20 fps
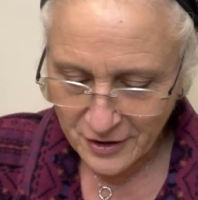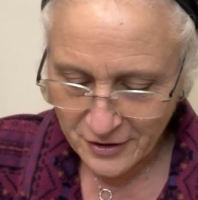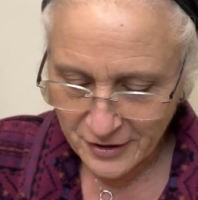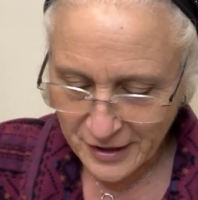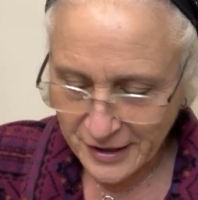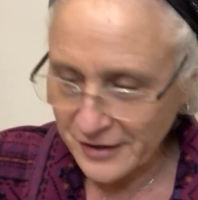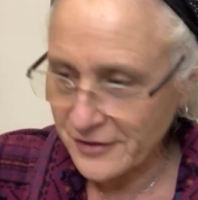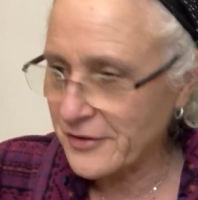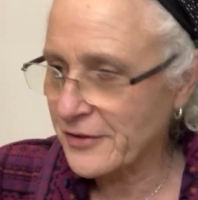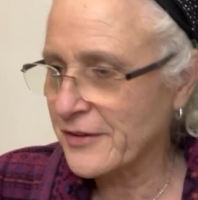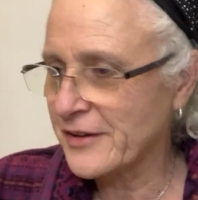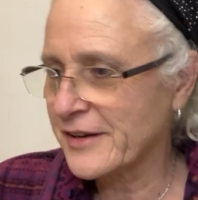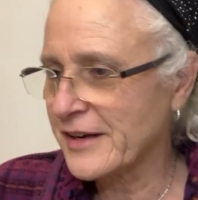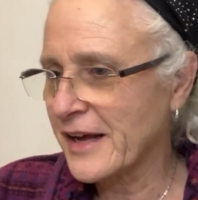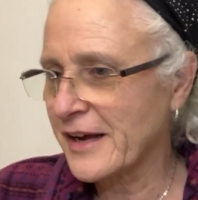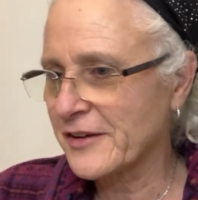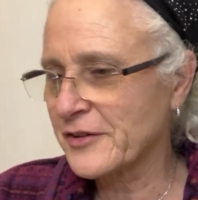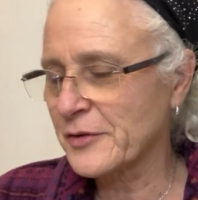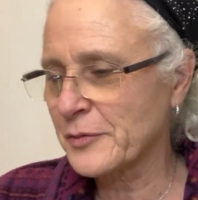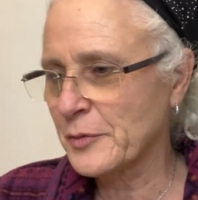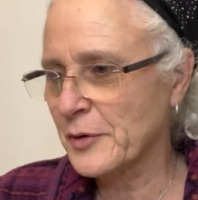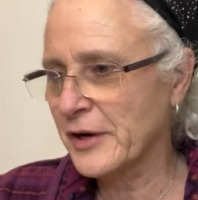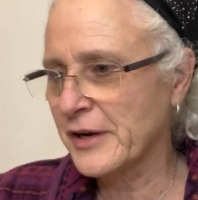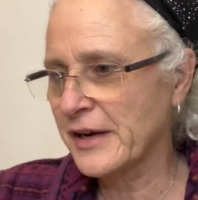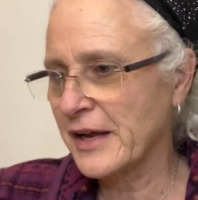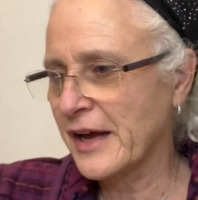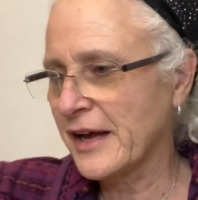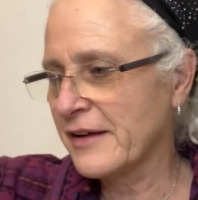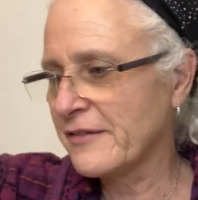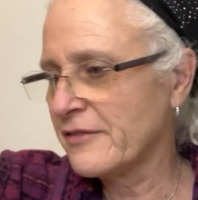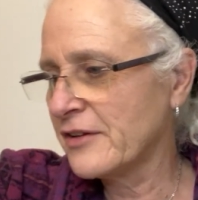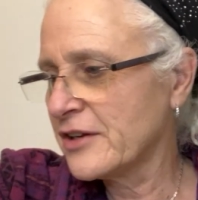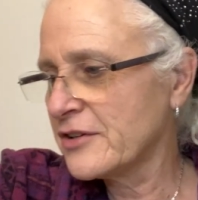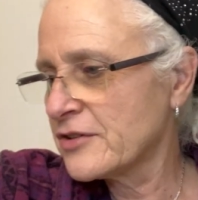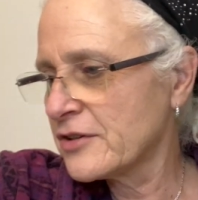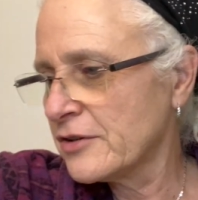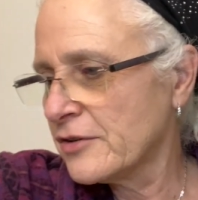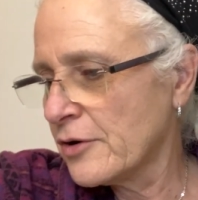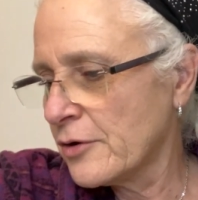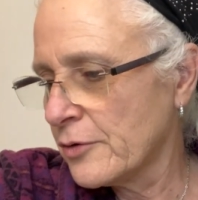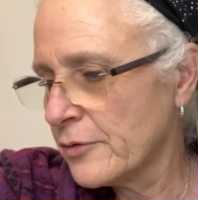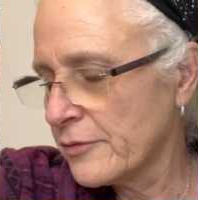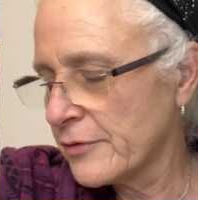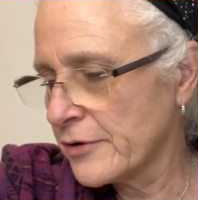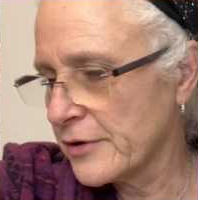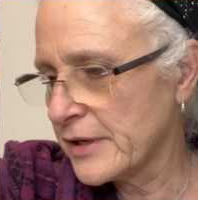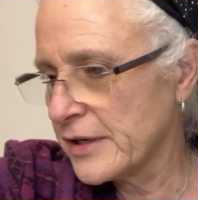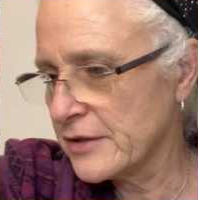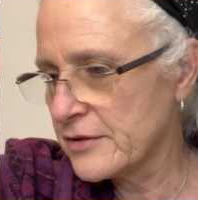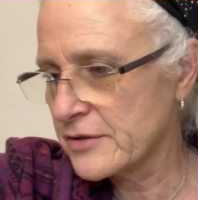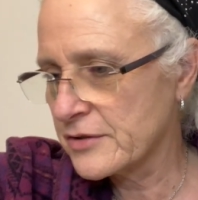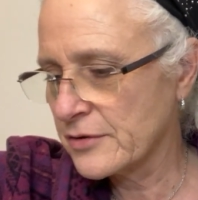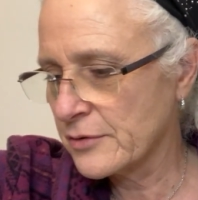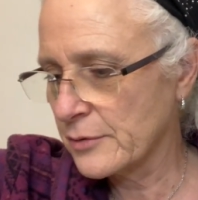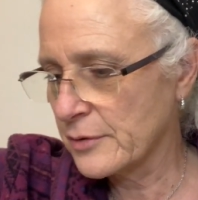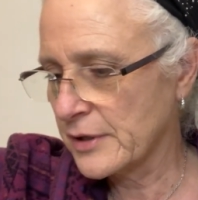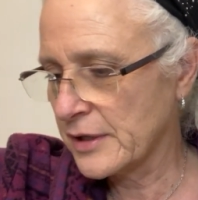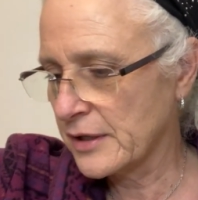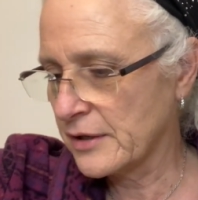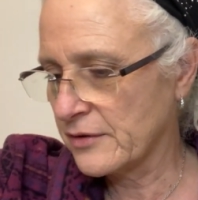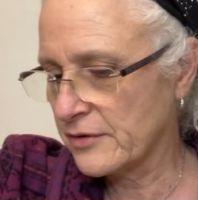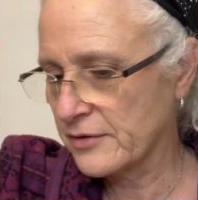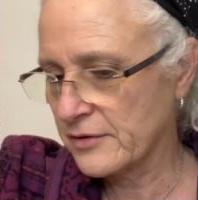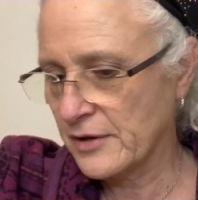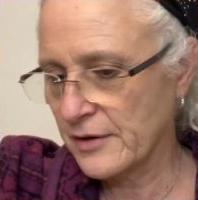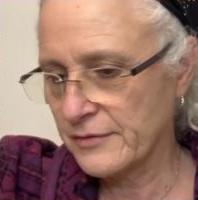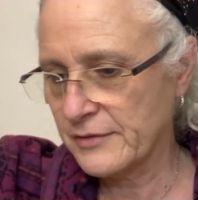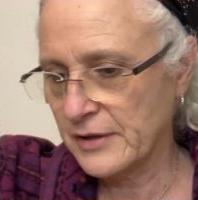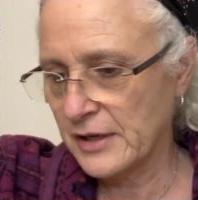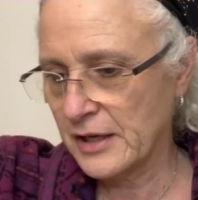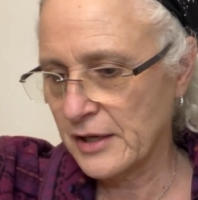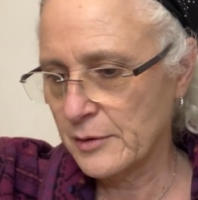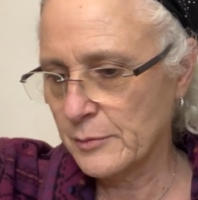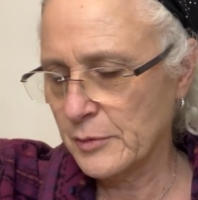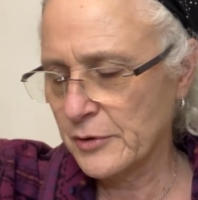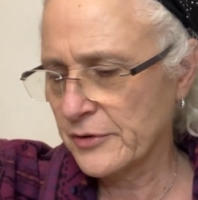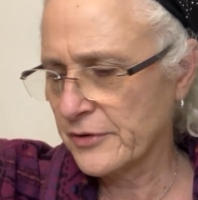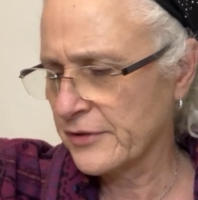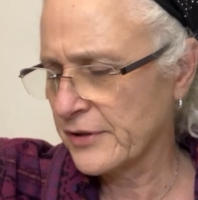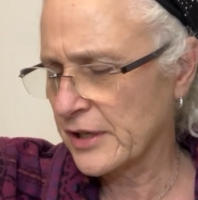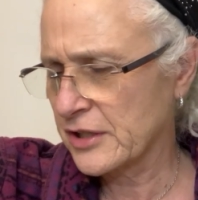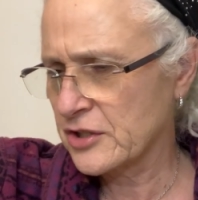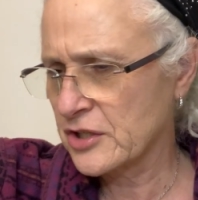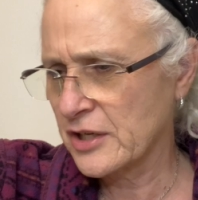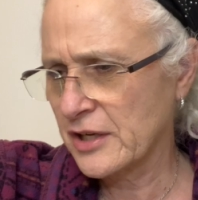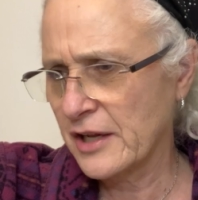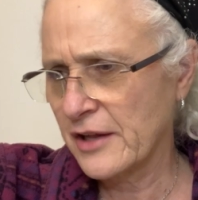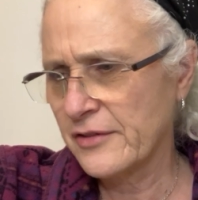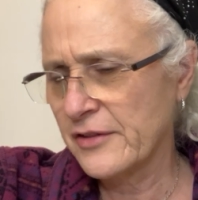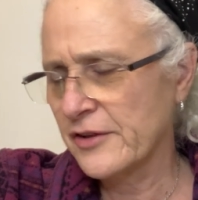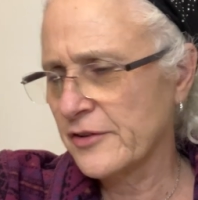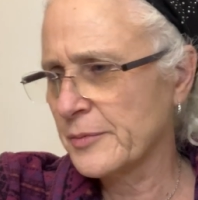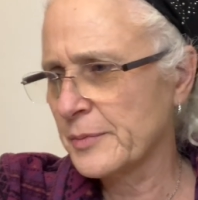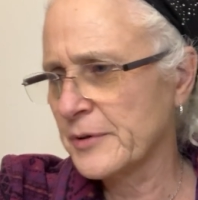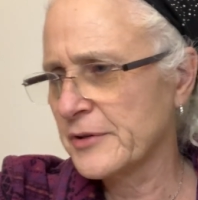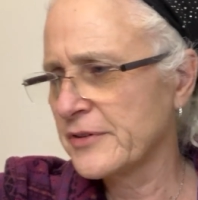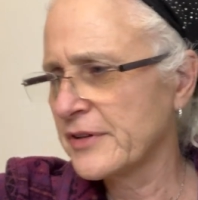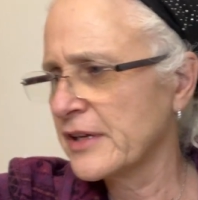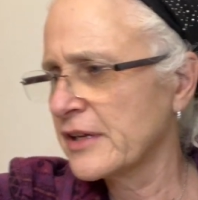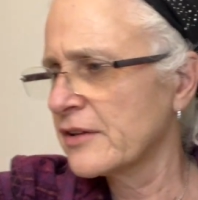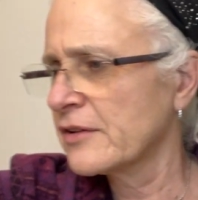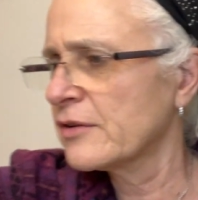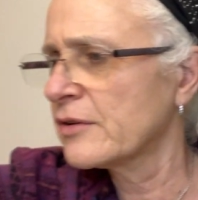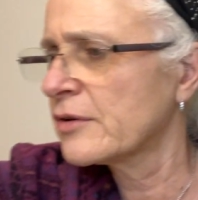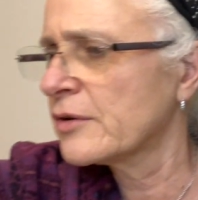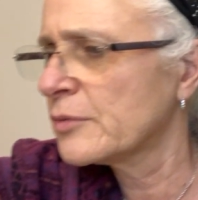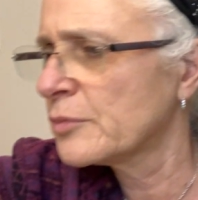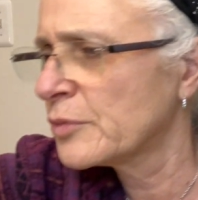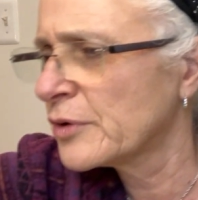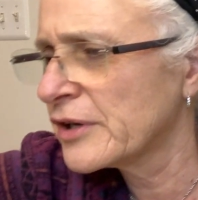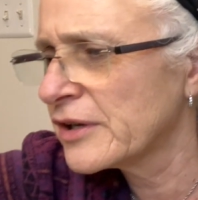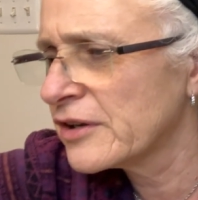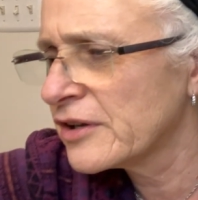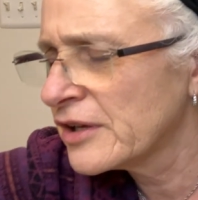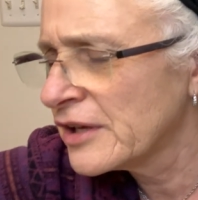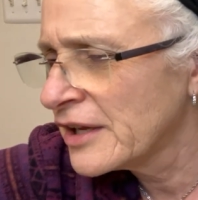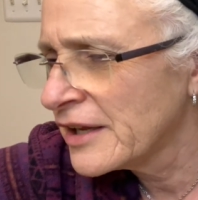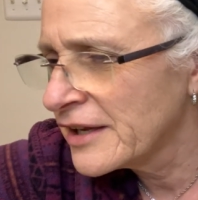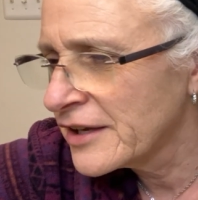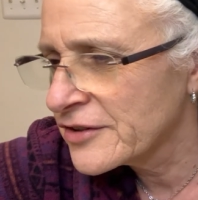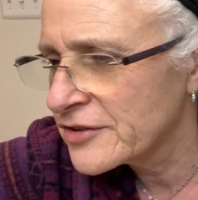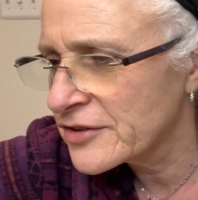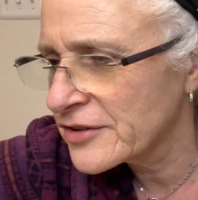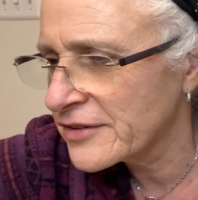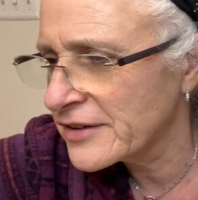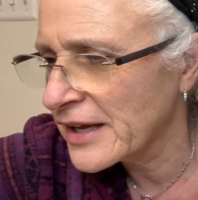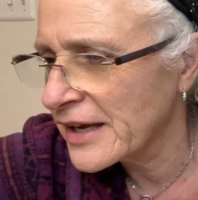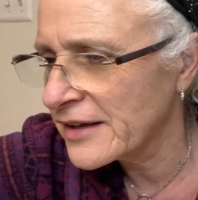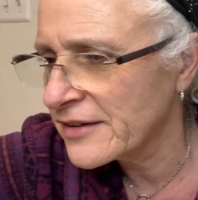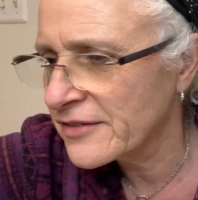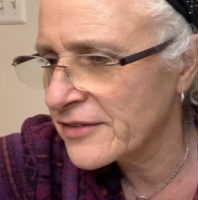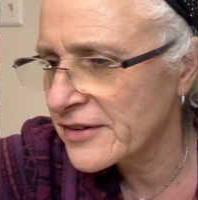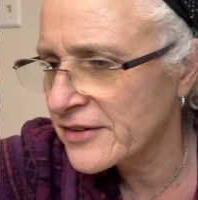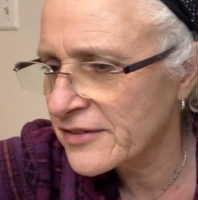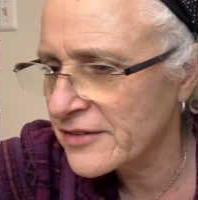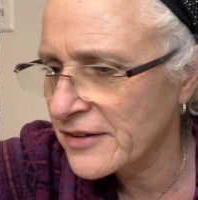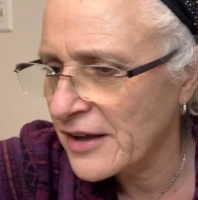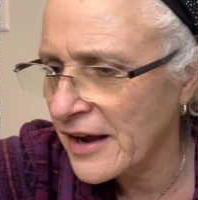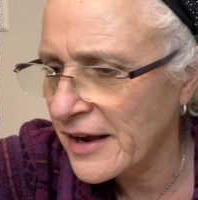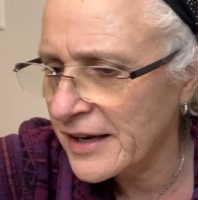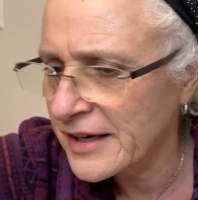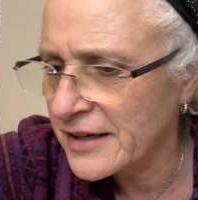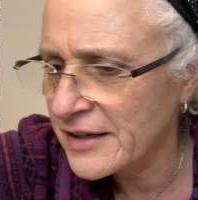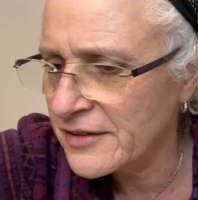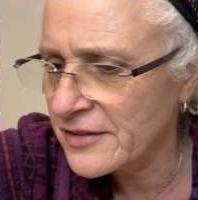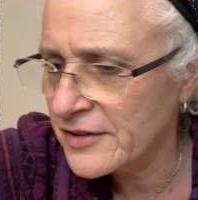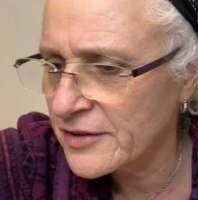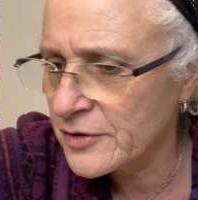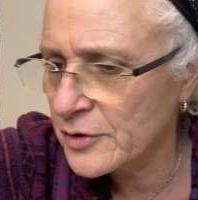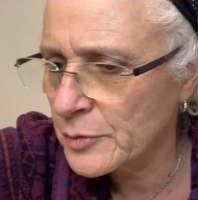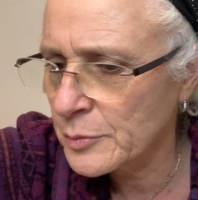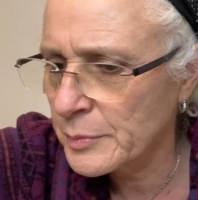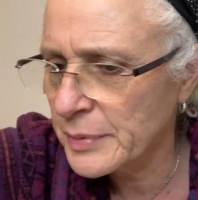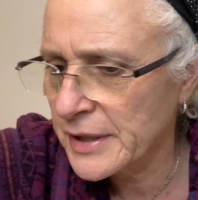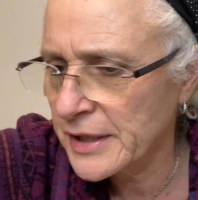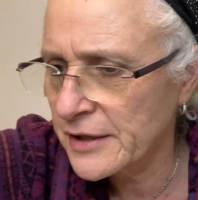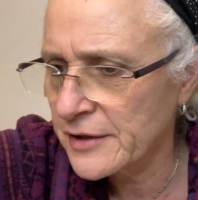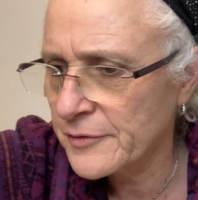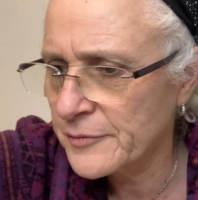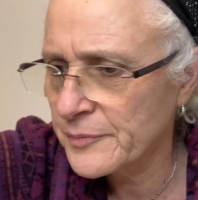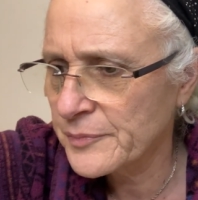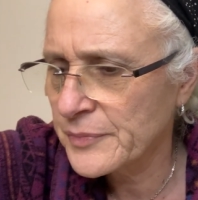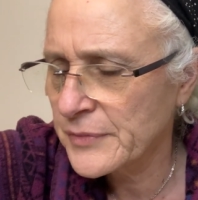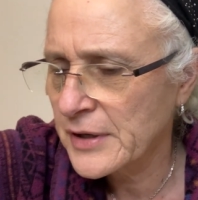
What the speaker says: right, so the next one, I ventured over into the stuffed animals section, and this particular Goodwill just has this tiny little bin.